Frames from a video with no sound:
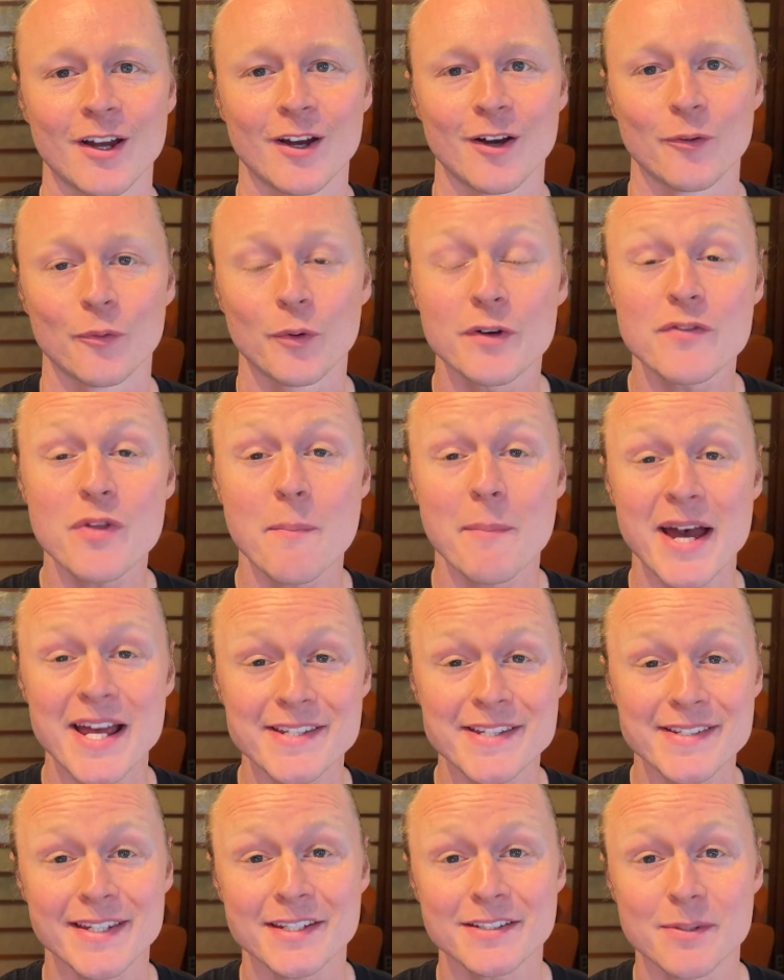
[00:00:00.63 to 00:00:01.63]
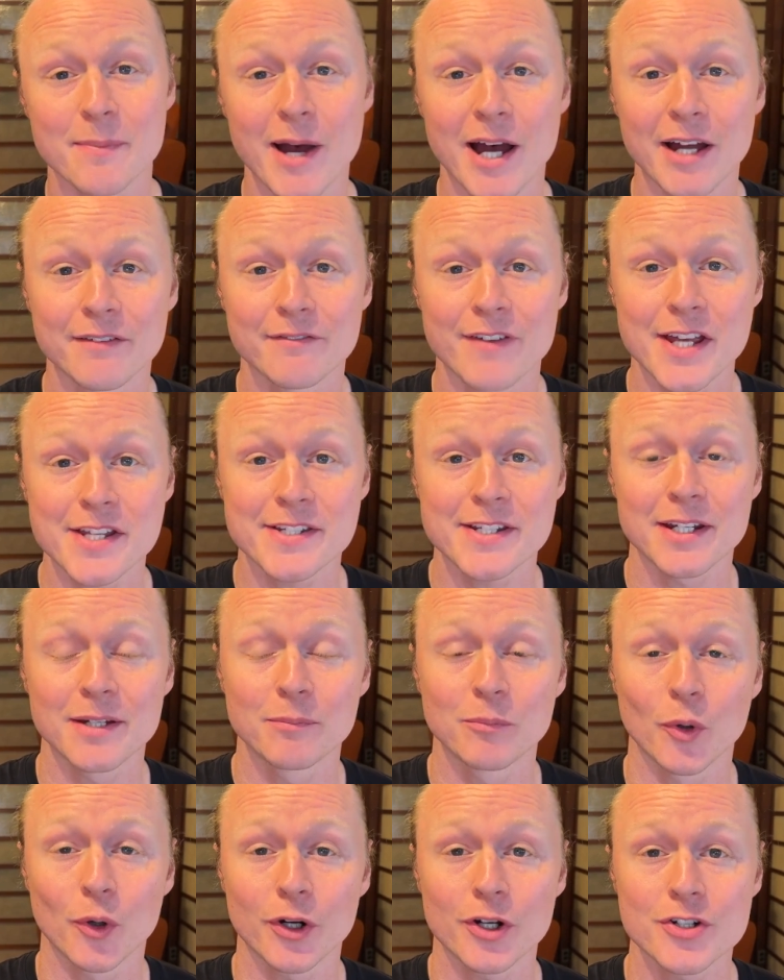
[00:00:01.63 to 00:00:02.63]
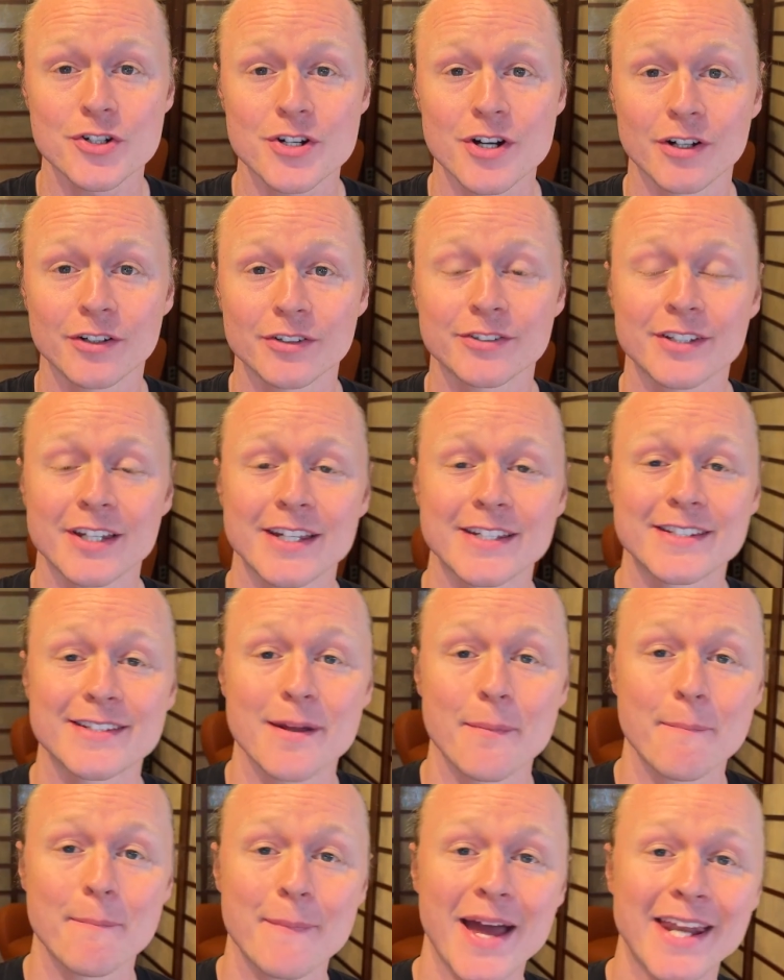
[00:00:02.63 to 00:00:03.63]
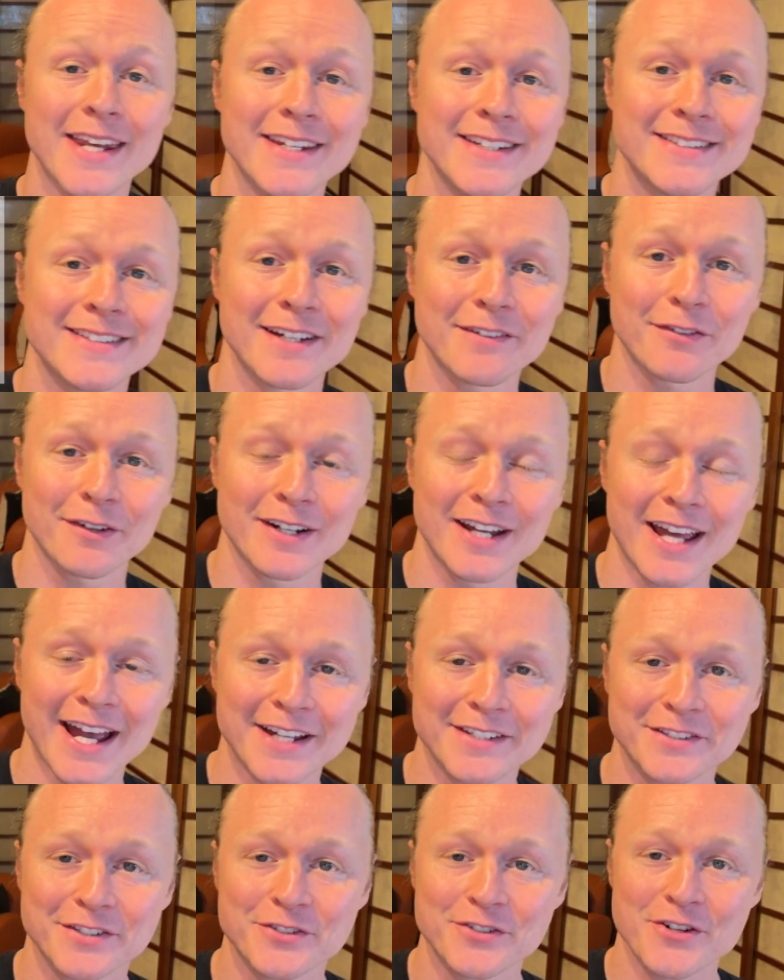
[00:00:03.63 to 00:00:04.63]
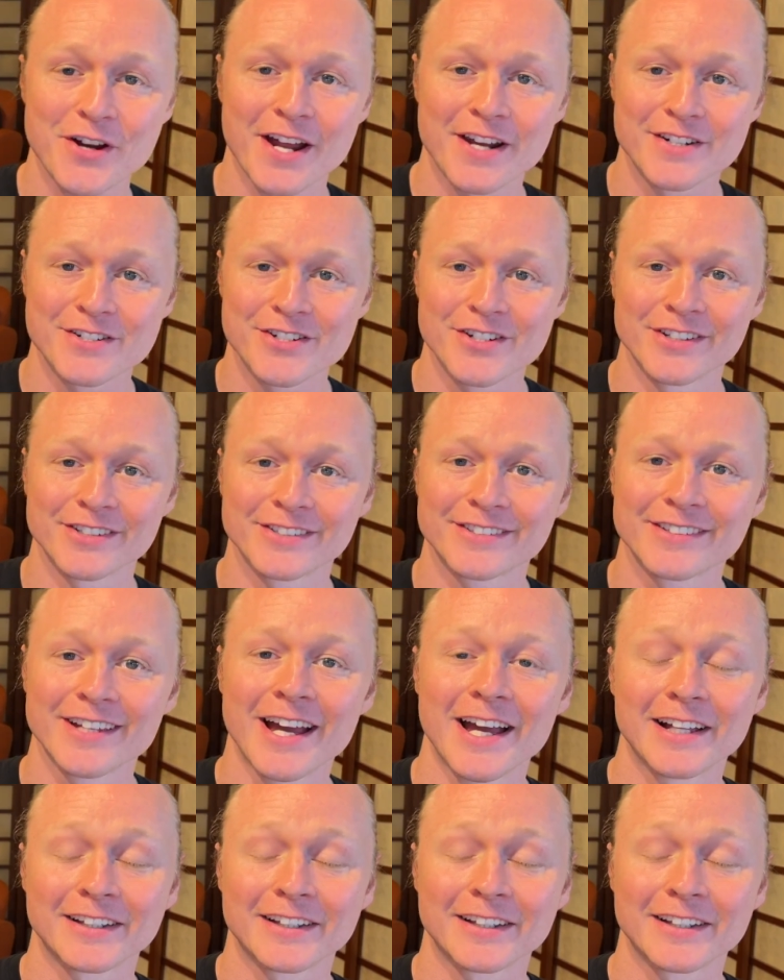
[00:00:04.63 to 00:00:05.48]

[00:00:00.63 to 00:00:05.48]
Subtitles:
One of the best things about investing in mortgage notes is the many different exit strategies.